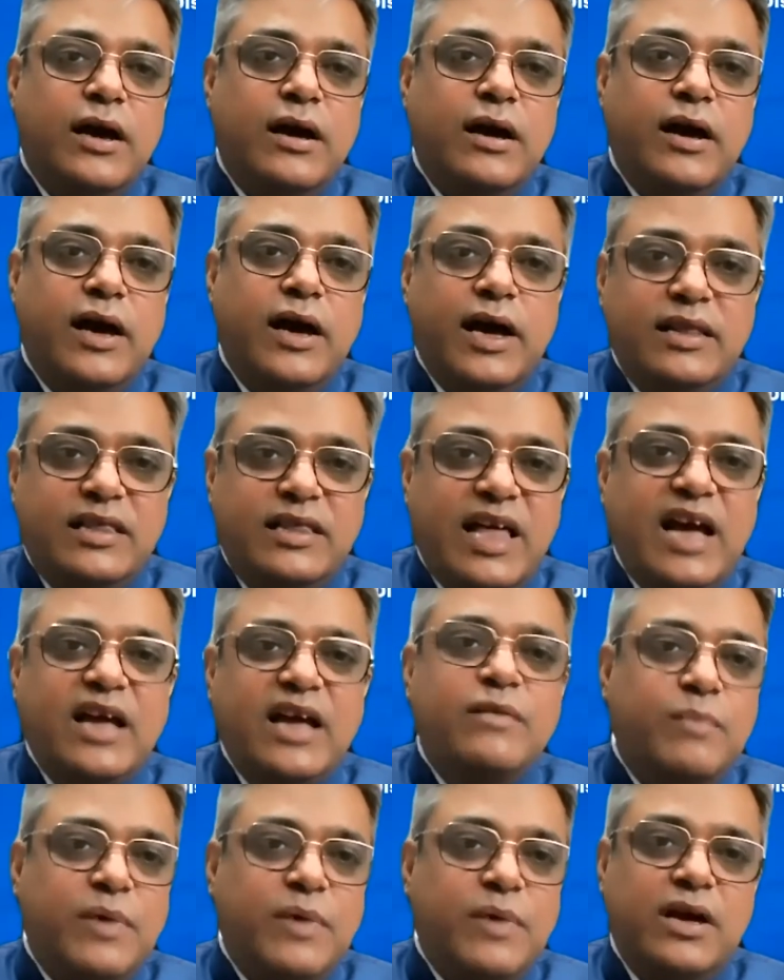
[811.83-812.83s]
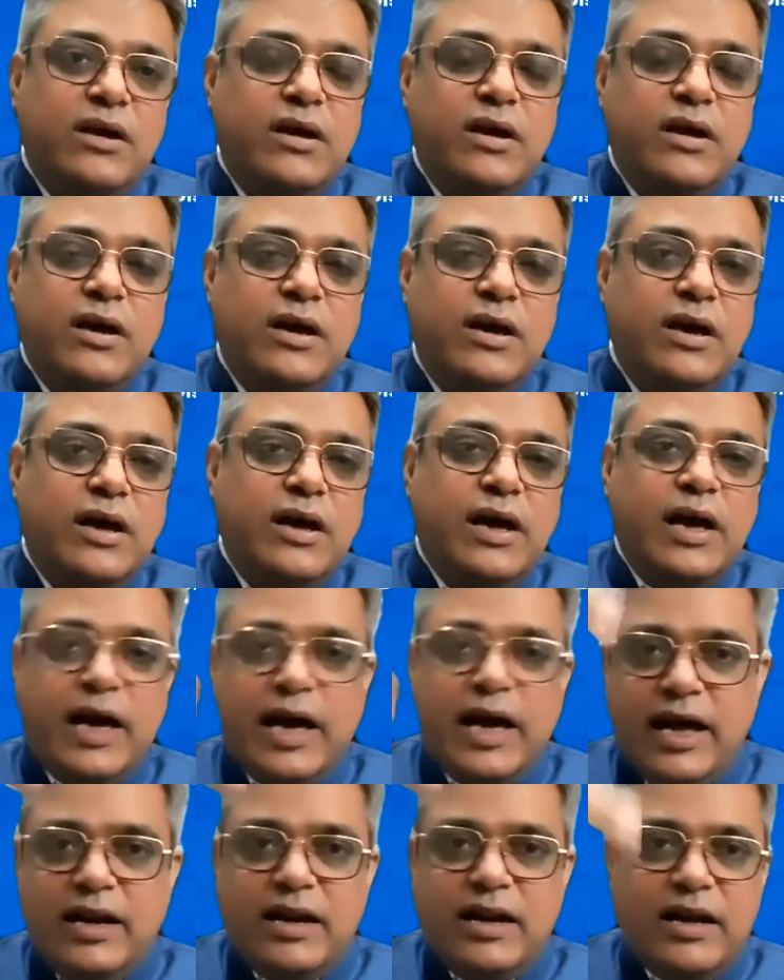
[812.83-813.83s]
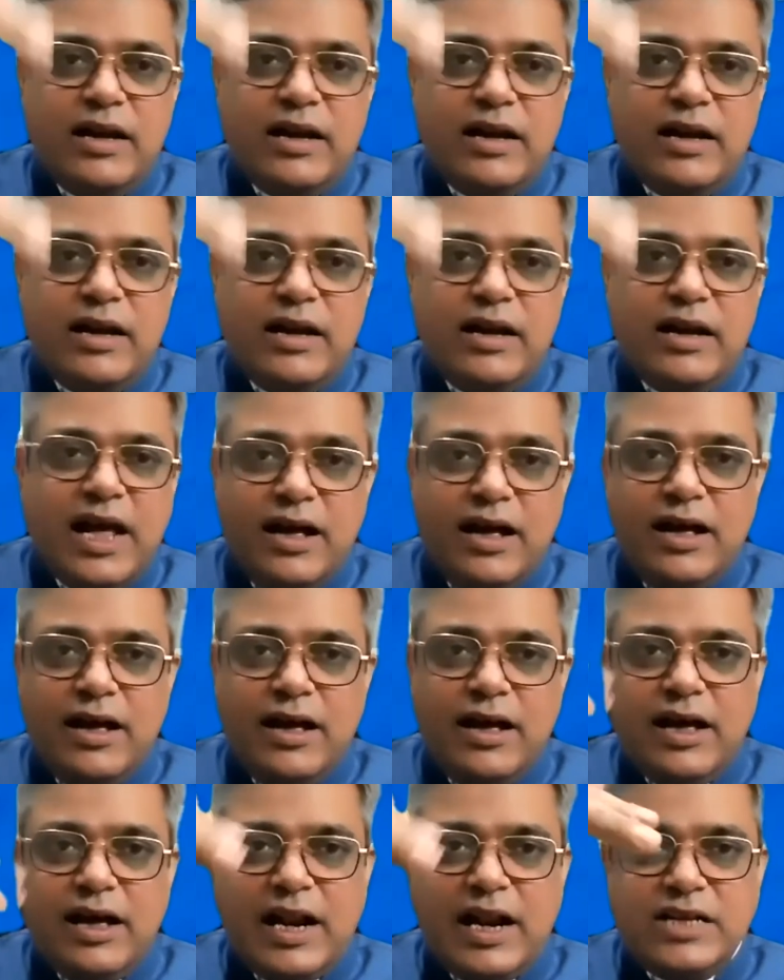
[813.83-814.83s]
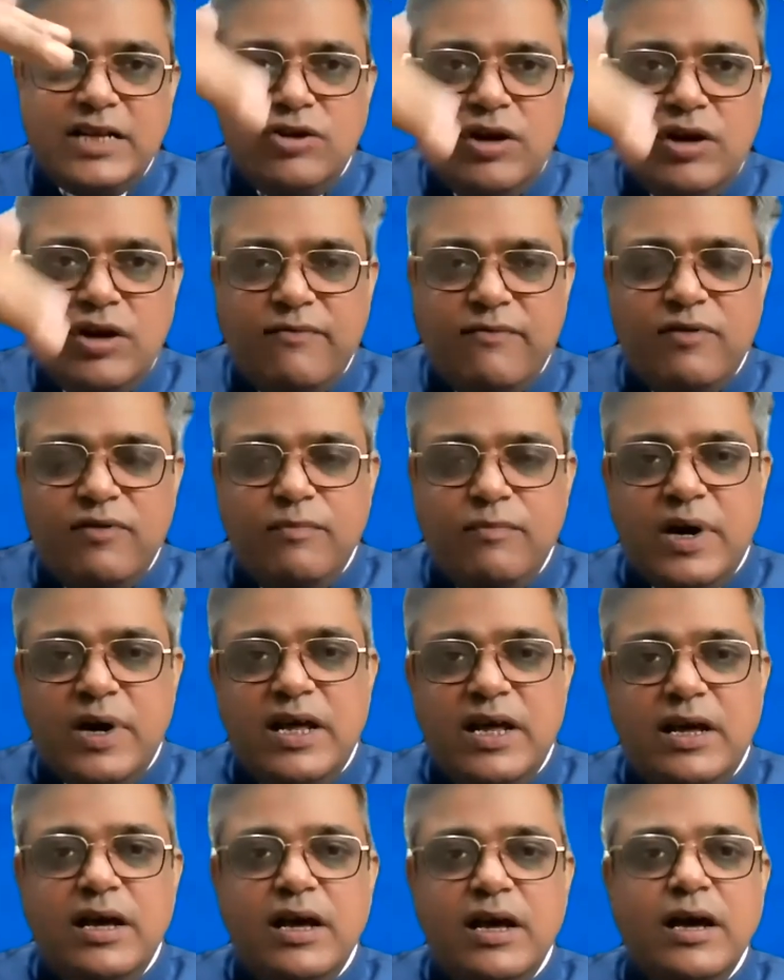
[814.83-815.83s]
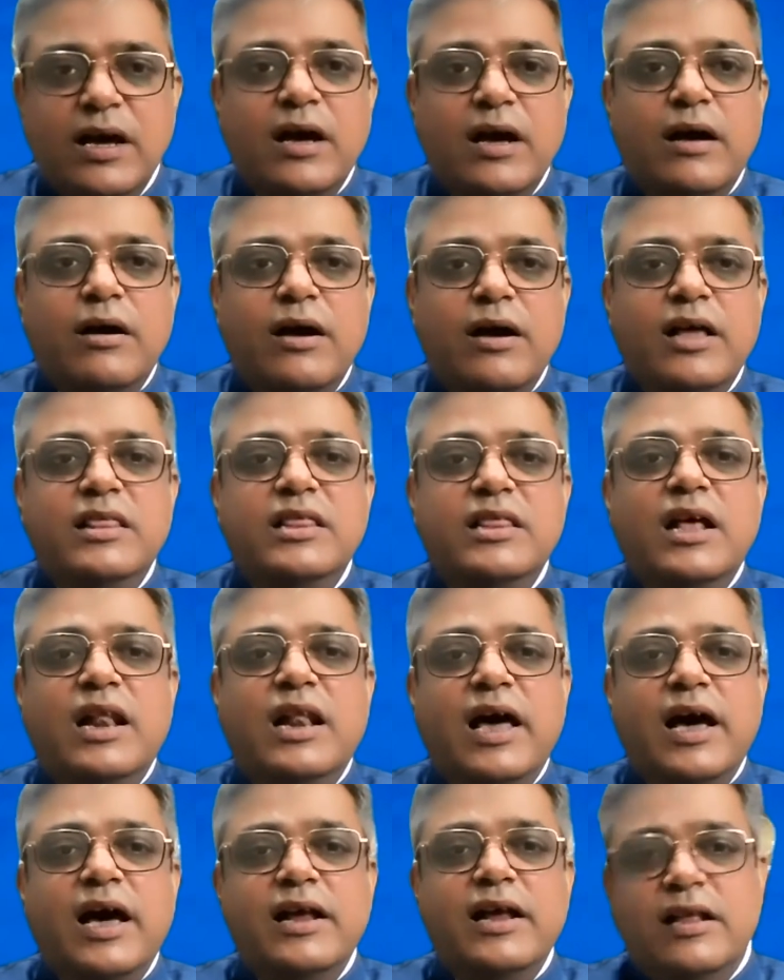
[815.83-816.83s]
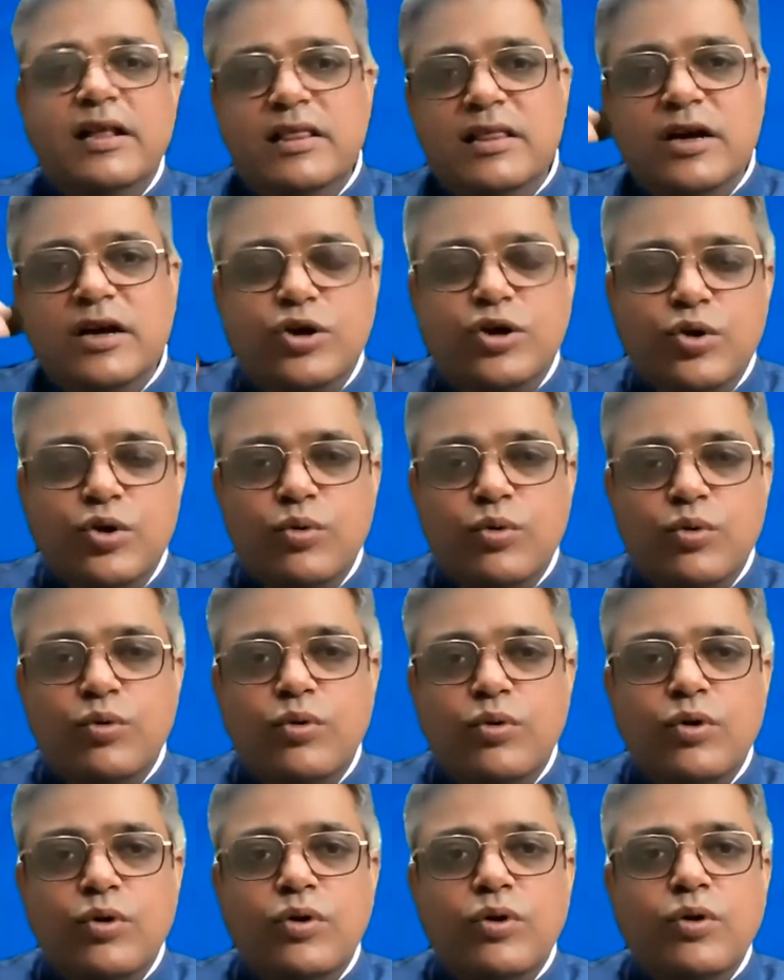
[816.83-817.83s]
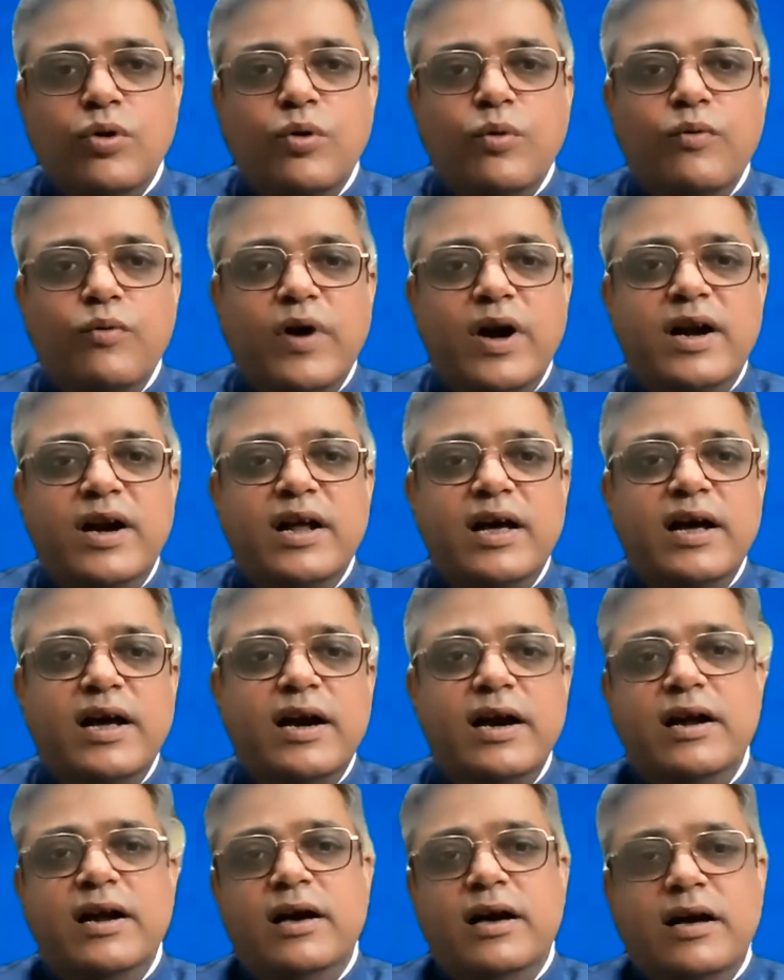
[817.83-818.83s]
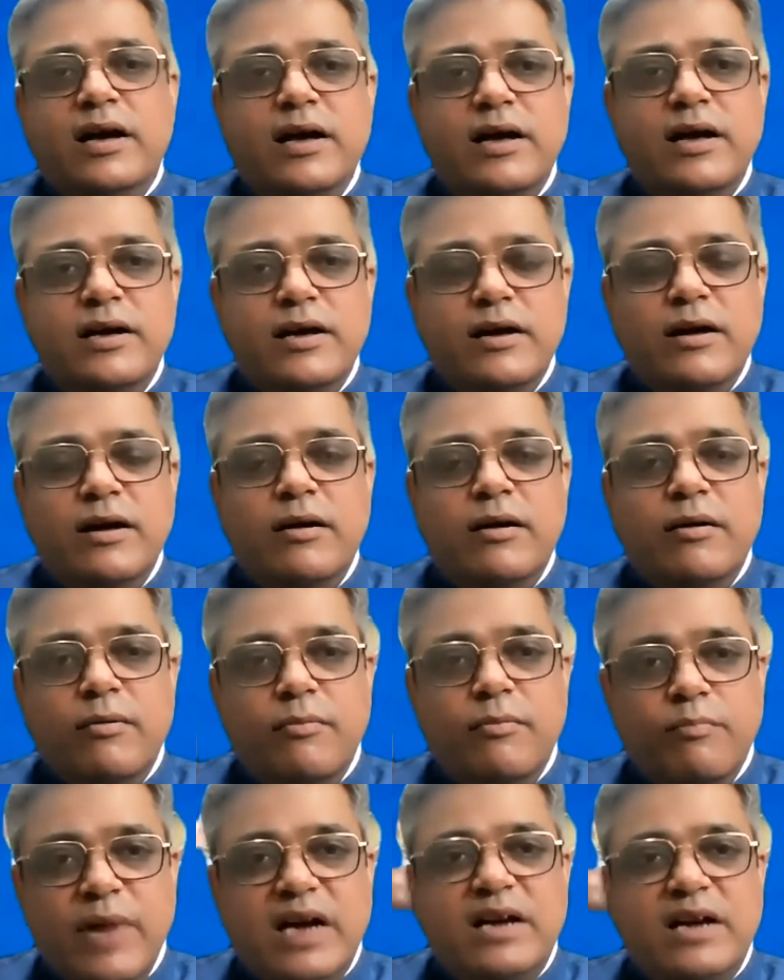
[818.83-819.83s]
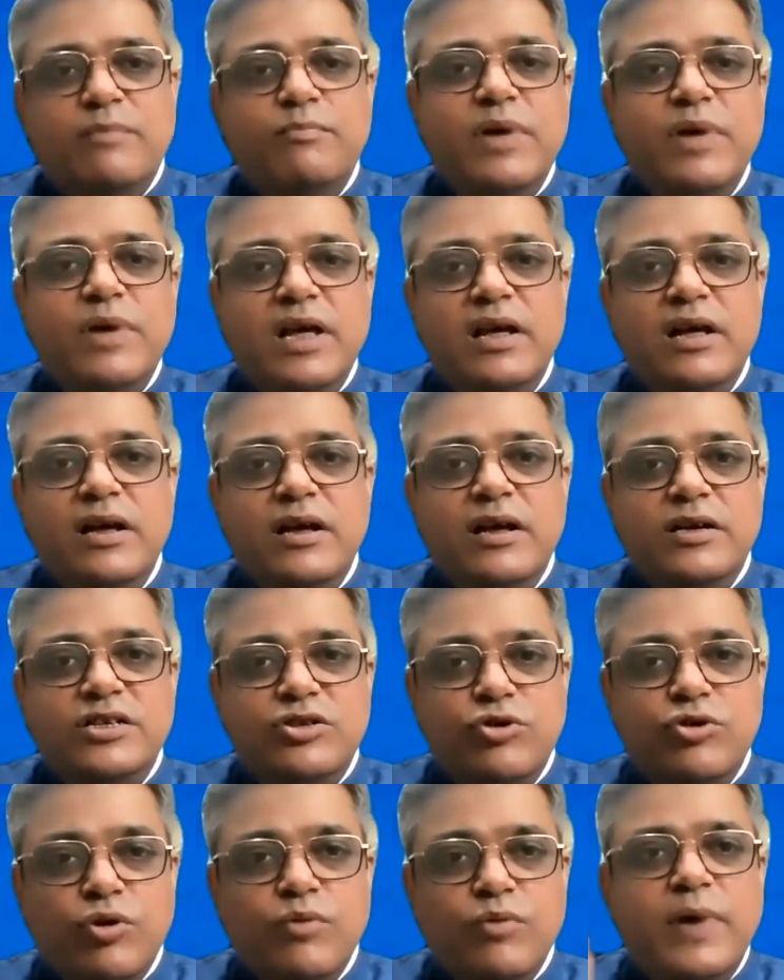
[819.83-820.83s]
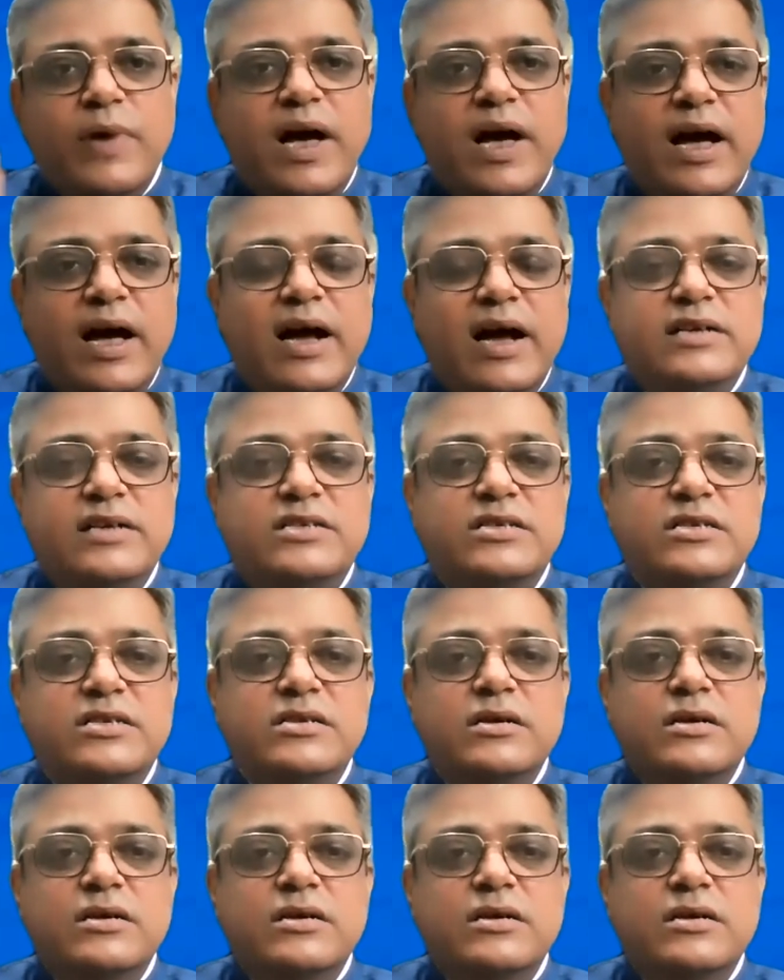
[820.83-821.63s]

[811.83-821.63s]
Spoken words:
and thank me. And gradually, everybody in the line, in the queue, went ahead, met me, shook my hands.